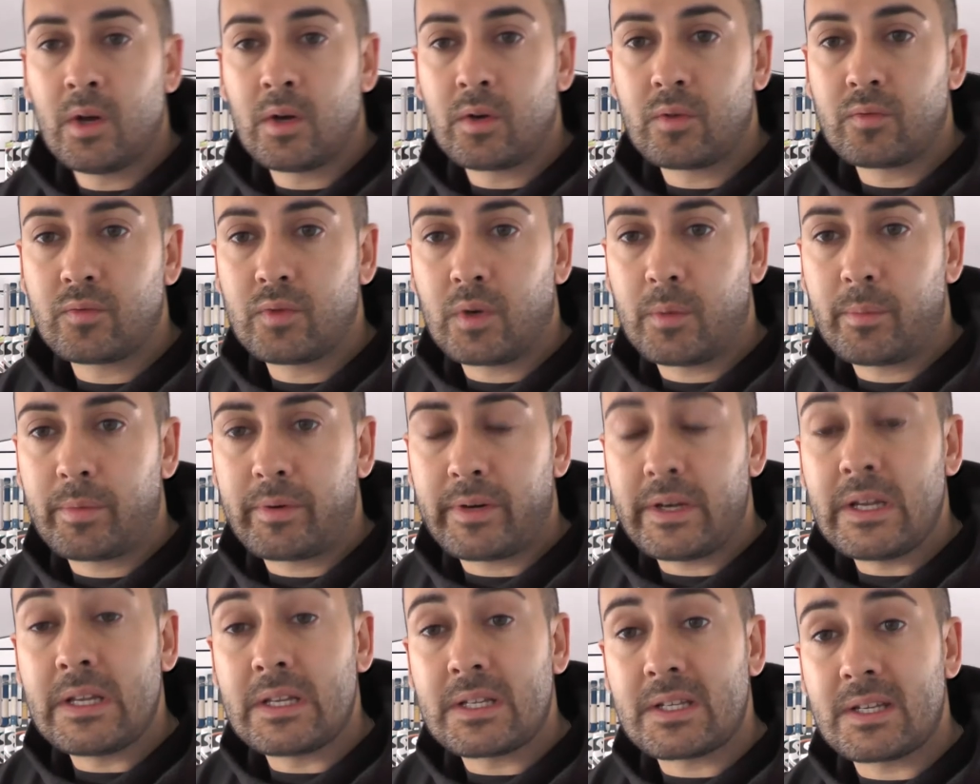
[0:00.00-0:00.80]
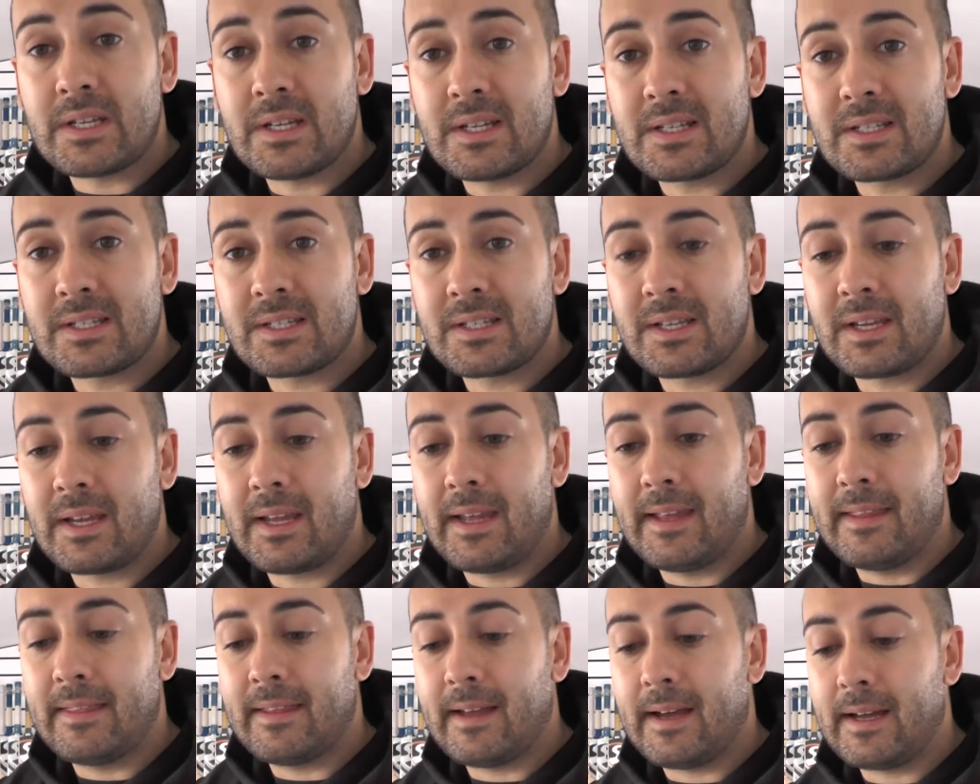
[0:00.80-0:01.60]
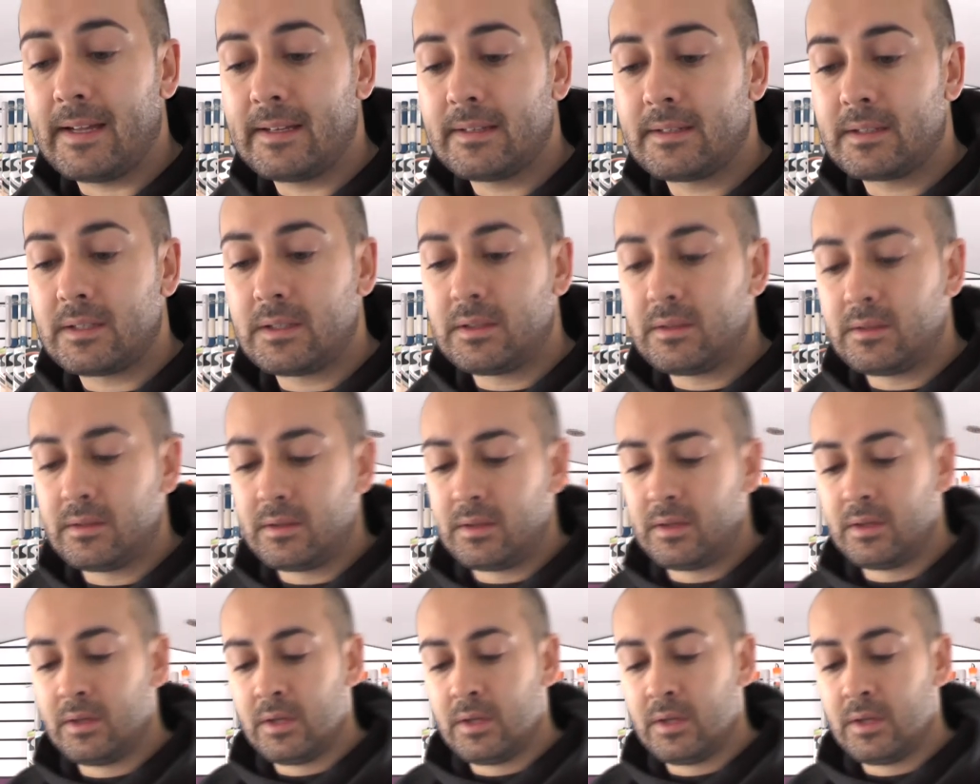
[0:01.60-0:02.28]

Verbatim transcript: Rubber inserts in the handle.